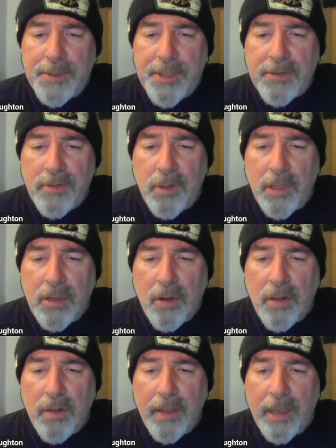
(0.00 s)
Jets are looking
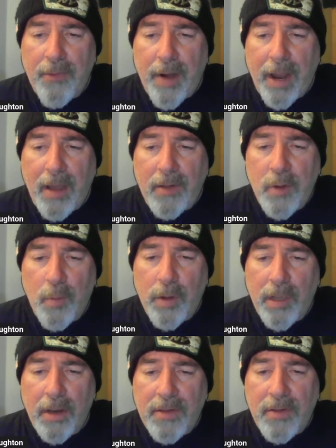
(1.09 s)
good in the later rounds, hoping
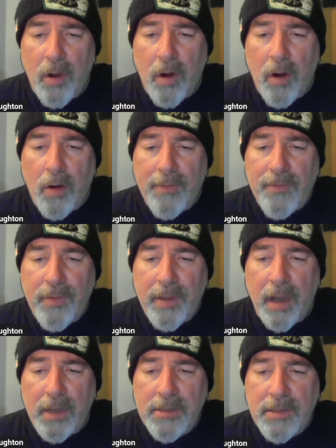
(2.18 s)
to get a star after the
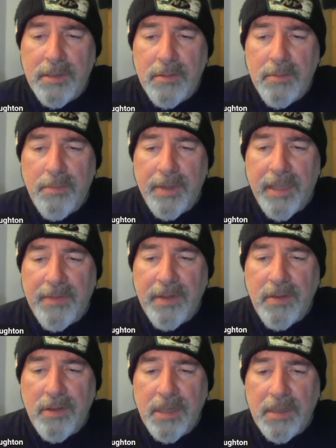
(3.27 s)
cuts. McKinley
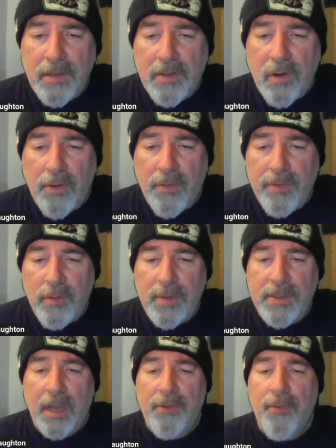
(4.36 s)
looks like the starter until we
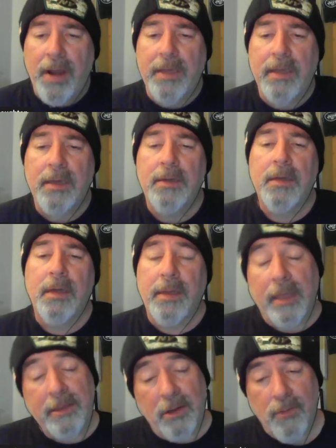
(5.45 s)
sign Reddick.
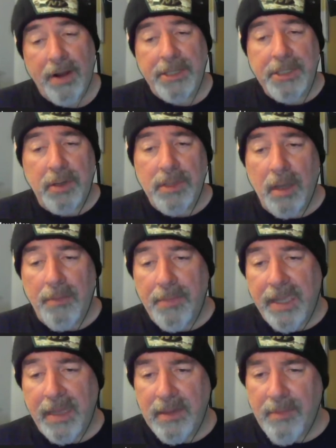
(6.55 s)
Yeah, until Reddick shows up,
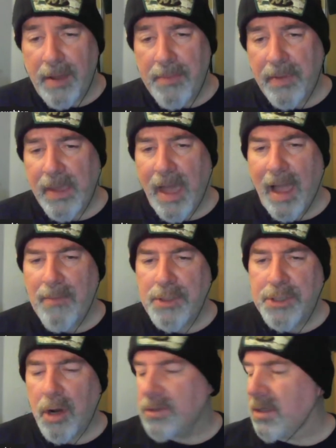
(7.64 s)
McKinley might be the guy.
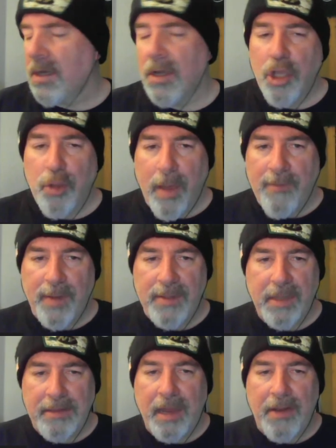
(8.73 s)
But, Charles, you may have missed
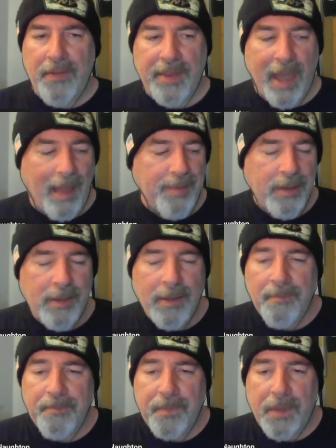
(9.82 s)
it. I said at the top,
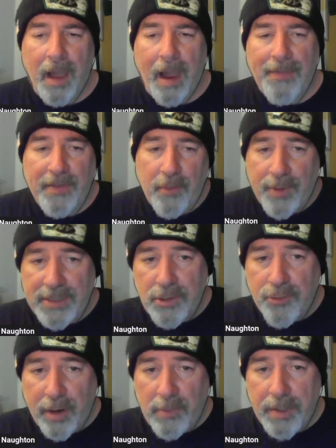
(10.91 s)
I think the reason
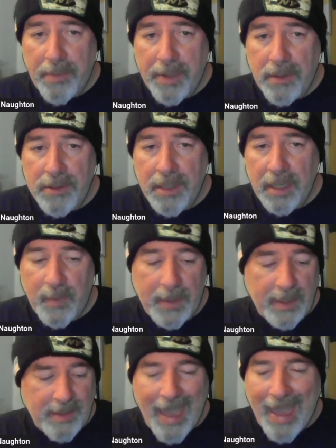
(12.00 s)
you trade with the Bills is
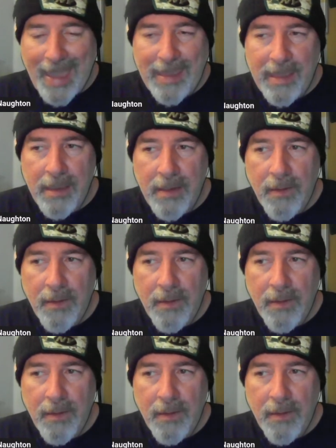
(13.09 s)
because, A,